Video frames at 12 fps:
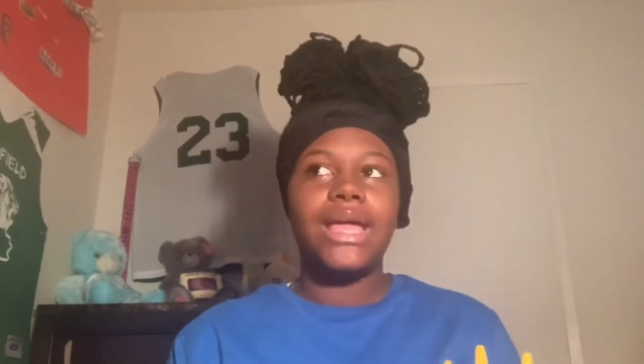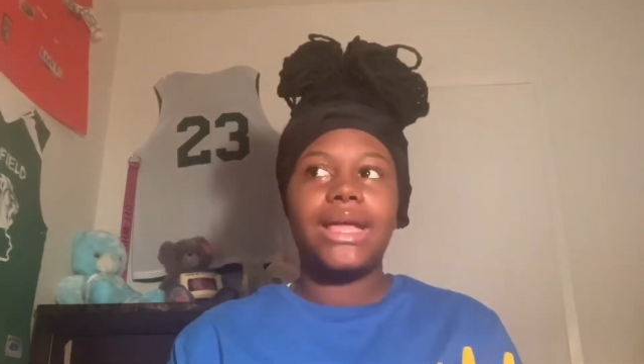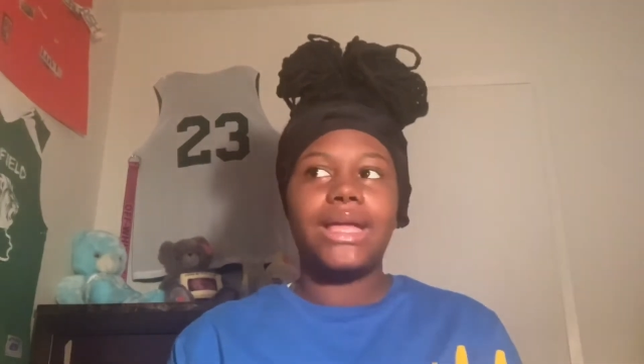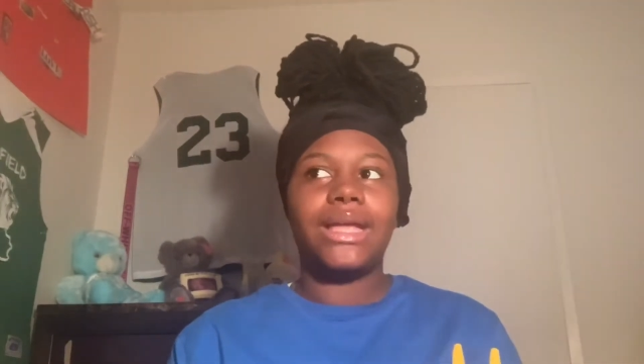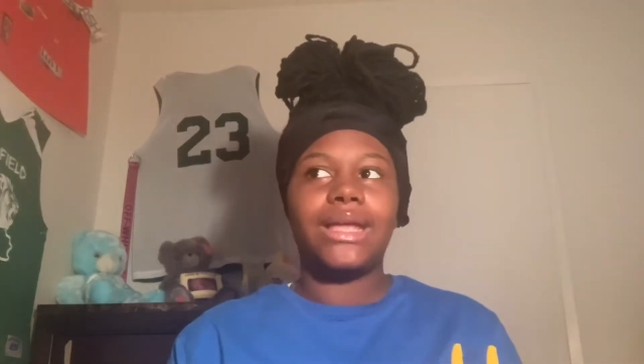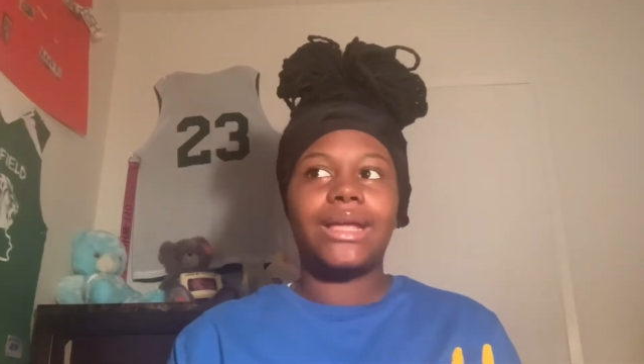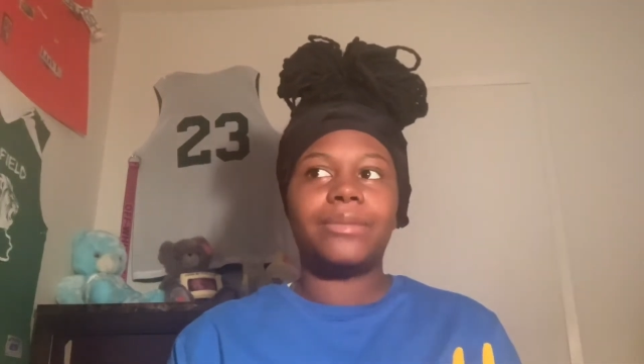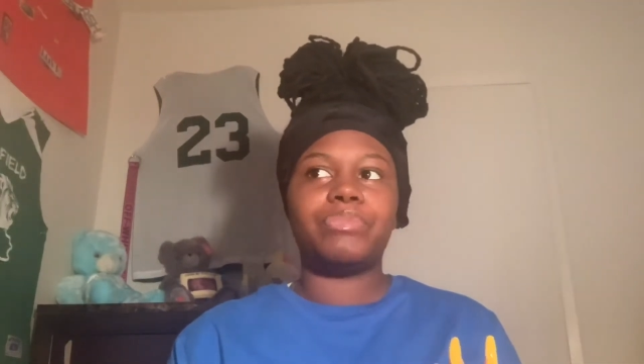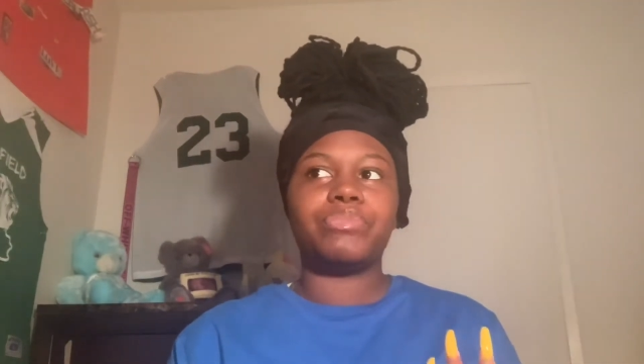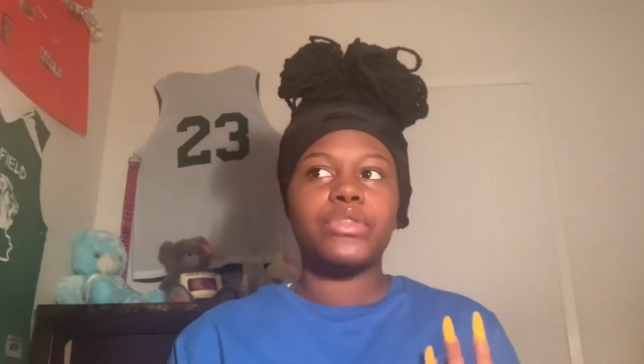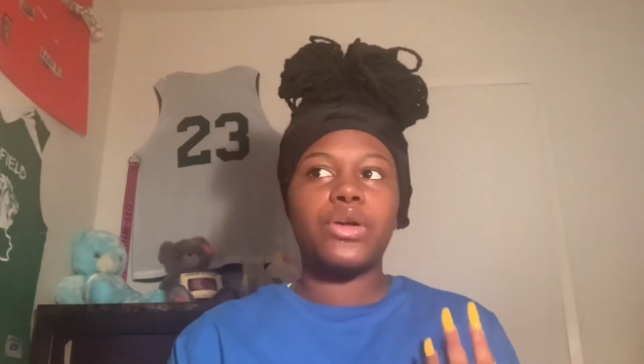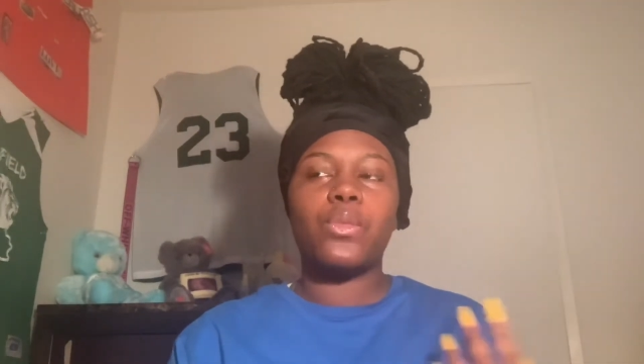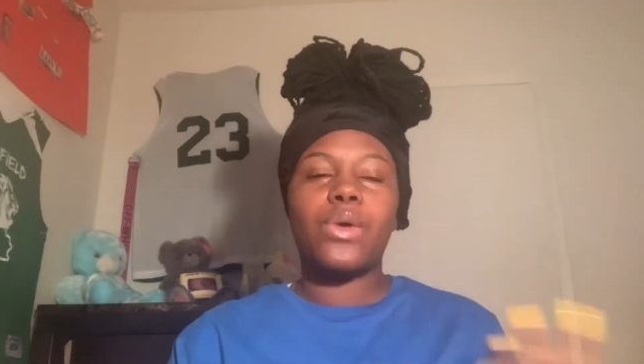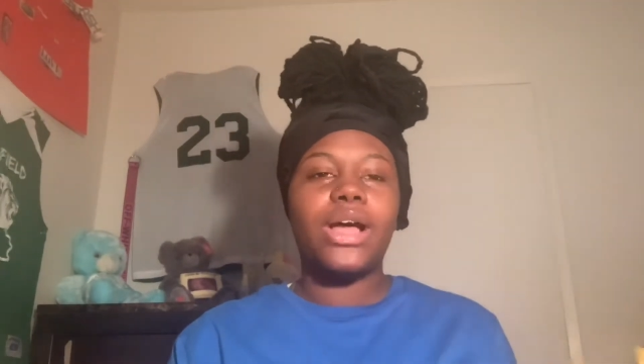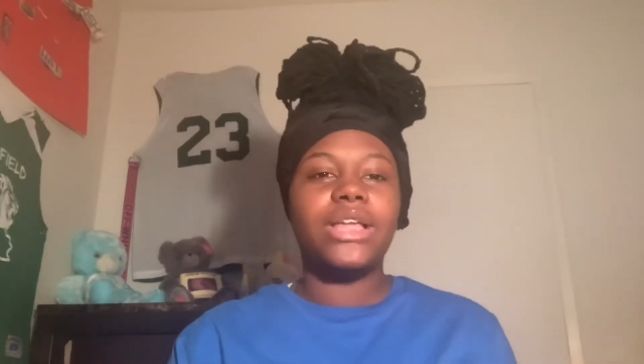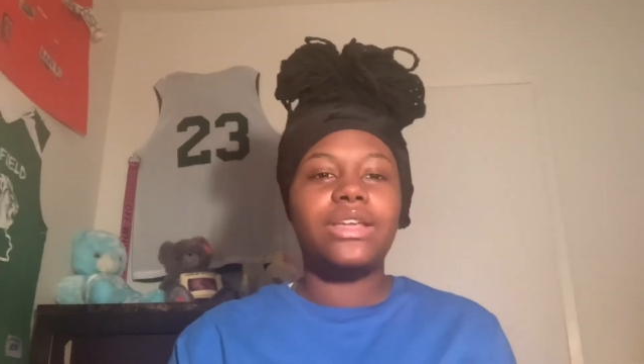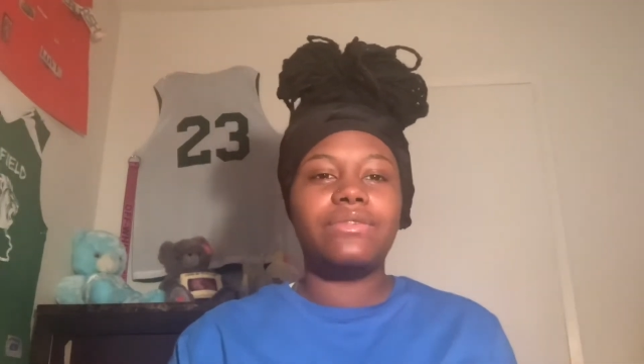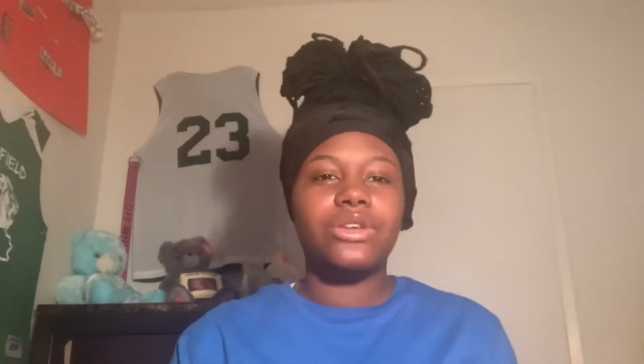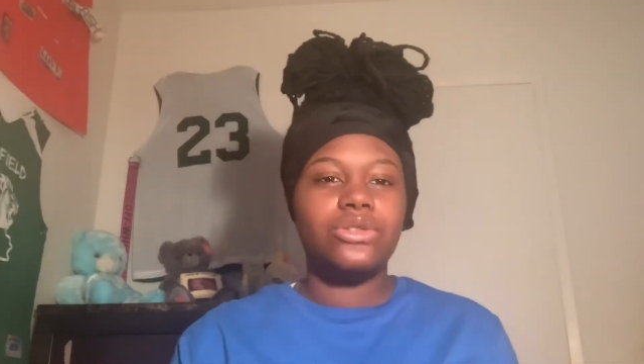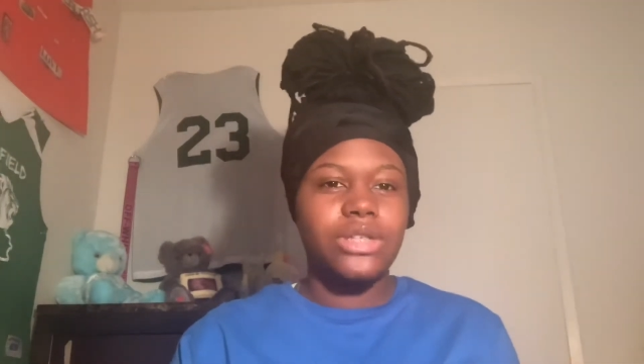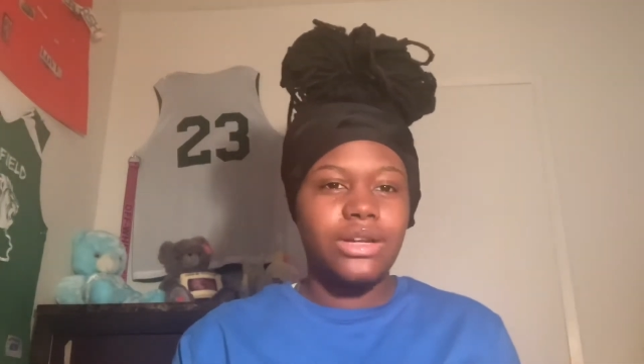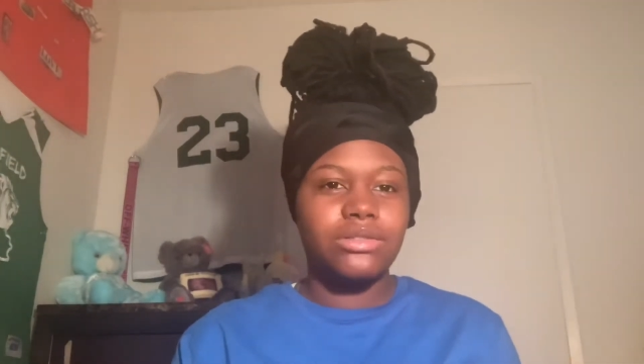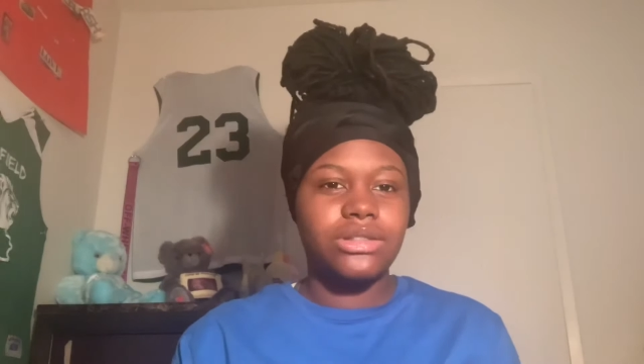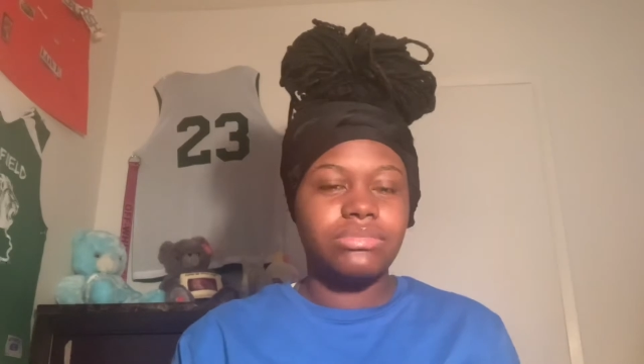And why give your
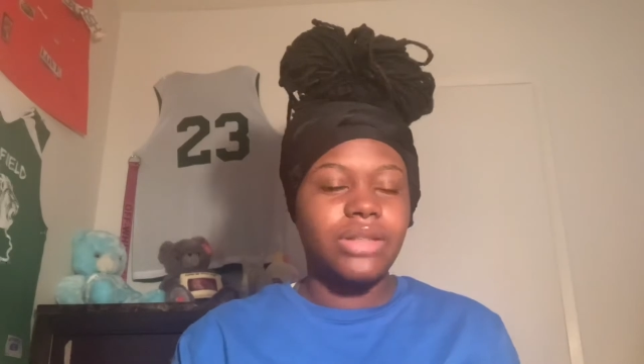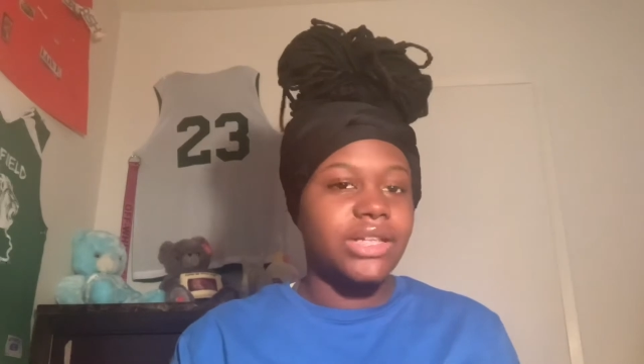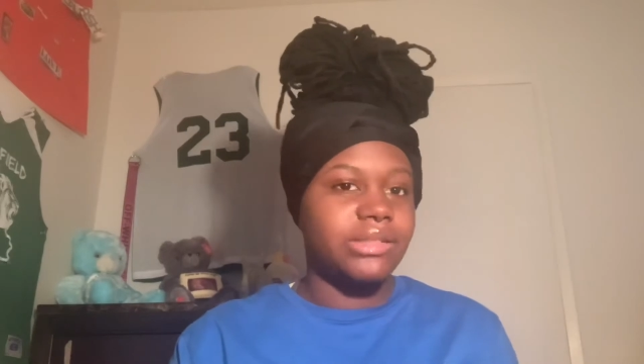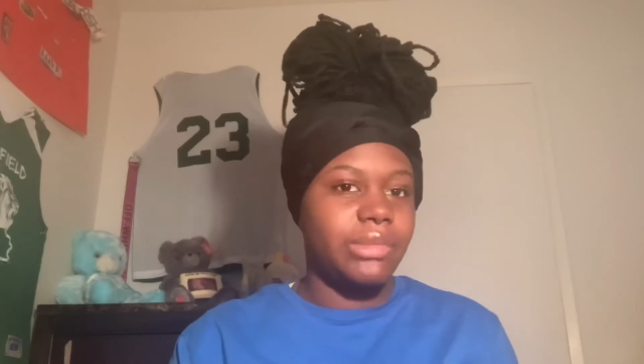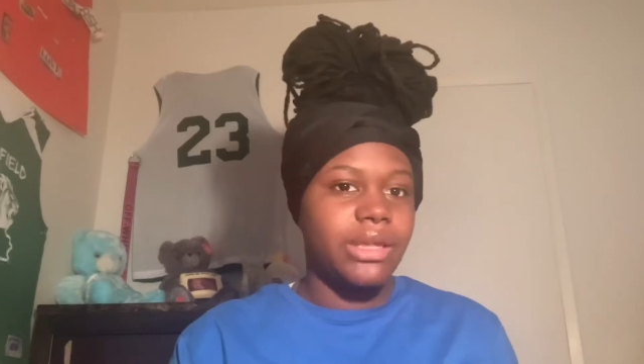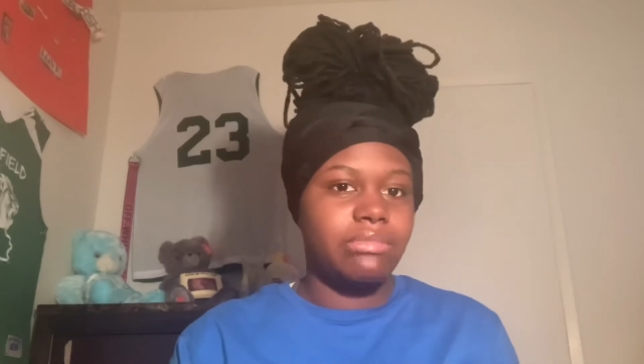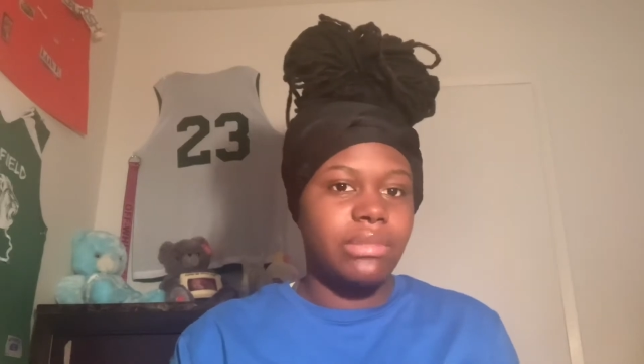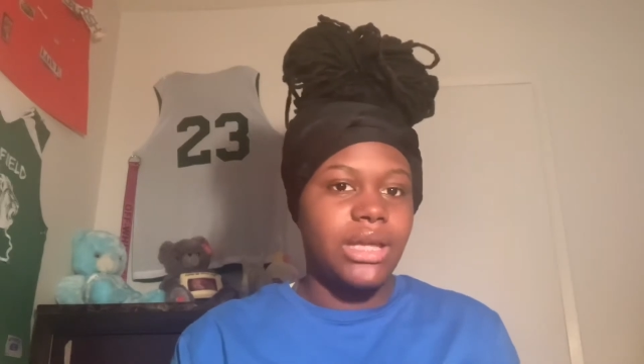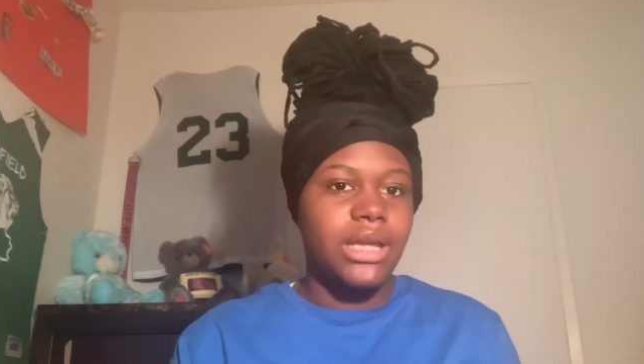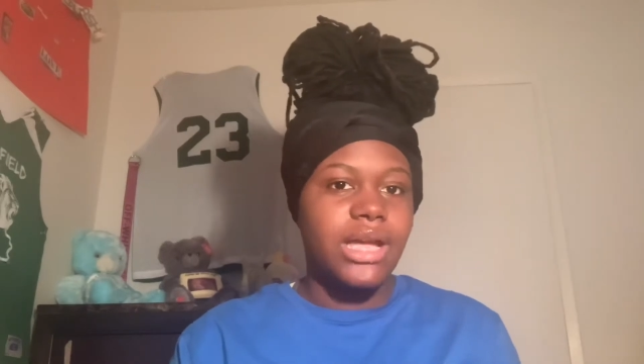child something that's man-made?